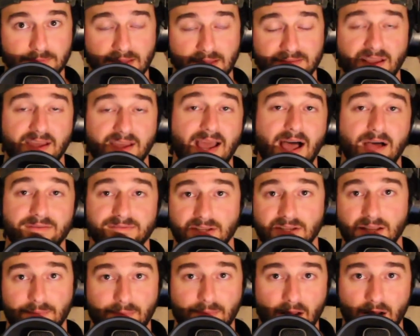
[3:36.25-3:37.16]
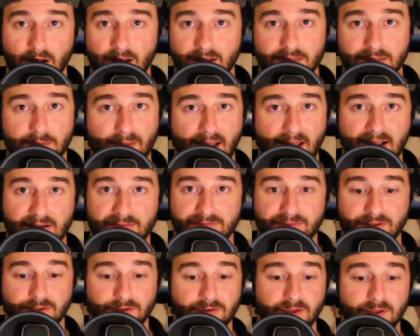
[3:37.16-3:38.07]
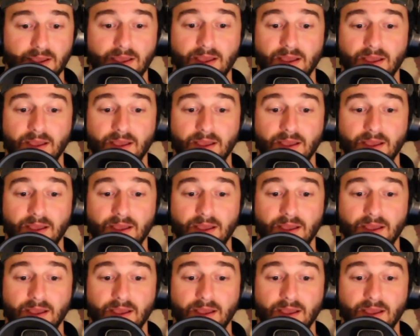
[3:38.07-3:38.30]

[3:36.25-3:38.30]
They've got Alvin Kamara in the backfield,